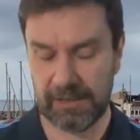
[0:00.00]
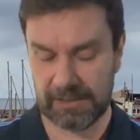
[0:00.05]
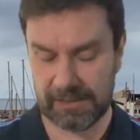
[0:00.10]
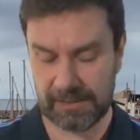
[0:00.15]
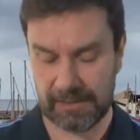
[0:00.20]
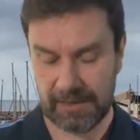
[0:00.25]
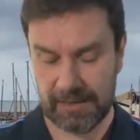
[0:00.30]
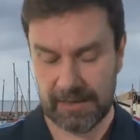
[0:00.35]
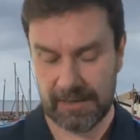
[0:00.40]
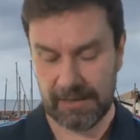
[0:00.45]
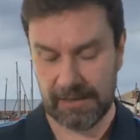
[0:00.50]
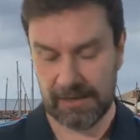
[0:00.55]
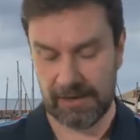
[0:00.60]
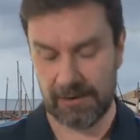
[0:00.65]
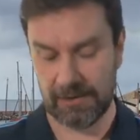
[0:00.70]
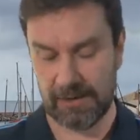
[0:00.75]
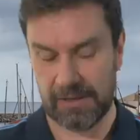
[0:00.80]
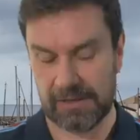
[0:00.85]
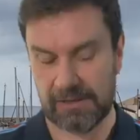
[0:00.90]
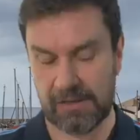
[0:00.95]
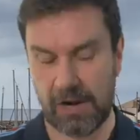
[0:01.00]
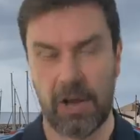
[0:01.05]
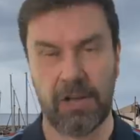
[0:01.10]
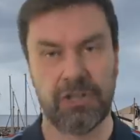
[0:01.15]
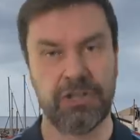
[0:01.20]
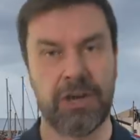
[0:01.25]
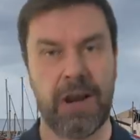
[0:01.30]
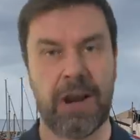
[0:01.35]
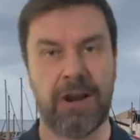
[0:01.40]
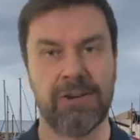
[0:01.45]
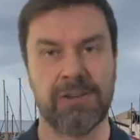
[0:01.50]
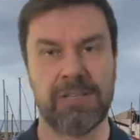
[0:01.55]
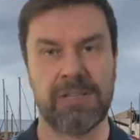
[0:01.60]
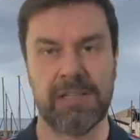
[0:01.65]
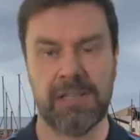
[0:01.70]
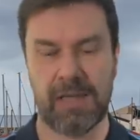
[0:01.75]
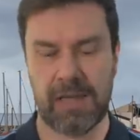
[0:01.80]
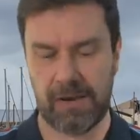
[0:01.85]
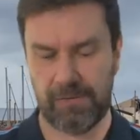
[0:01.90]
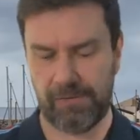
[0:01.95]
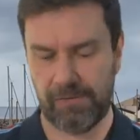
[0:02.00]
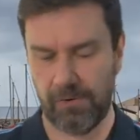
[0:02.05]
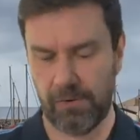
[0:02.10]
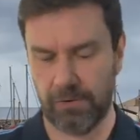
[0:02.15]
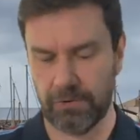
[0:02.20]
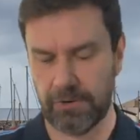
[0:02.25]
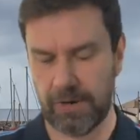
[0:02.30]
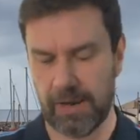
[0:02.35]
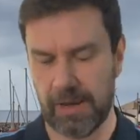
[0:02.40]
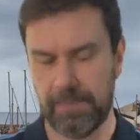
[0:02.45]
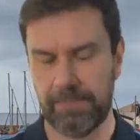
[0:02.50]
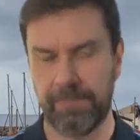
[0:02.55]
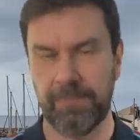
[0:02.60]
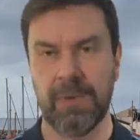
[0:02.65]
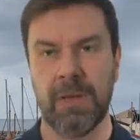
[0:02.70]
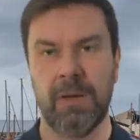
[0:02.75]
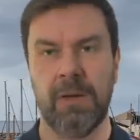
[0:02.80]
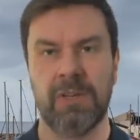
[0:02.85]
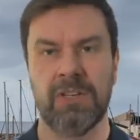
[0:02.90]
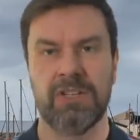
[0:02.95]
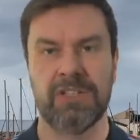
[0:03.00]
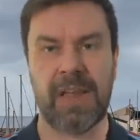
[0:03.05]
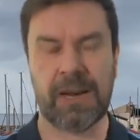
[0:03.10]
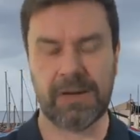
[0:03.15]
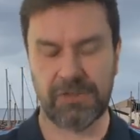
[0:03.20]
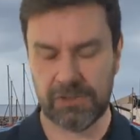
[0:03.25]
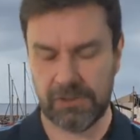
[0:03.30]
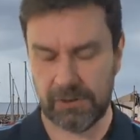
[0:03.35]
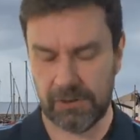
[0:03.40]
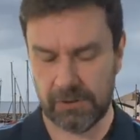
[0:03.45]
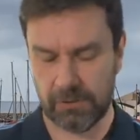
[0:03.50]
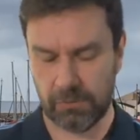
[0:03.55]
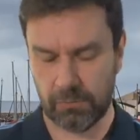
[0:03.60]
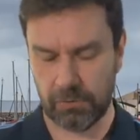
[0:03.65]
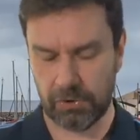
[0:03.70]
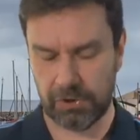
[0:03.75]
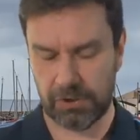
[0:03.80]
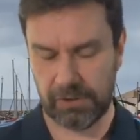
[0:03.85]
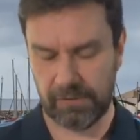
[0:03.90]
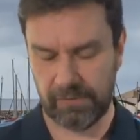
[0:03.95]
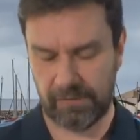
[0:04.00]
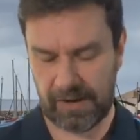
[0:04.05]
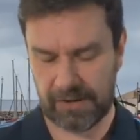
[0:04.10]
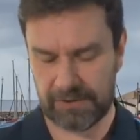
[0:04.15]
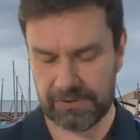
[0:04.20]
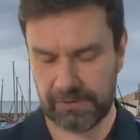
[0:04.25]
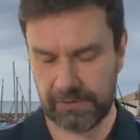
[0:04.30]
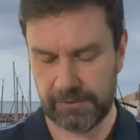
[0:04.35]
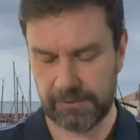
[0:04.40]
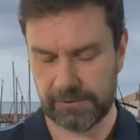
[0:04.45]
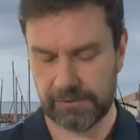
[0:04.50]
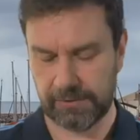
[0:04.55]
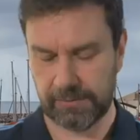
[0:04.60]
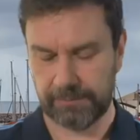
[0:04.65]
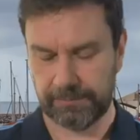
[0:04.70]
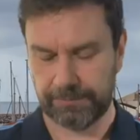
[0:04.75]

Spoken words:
It's, you know, it's not a charity there for sanctioned Russian vessels.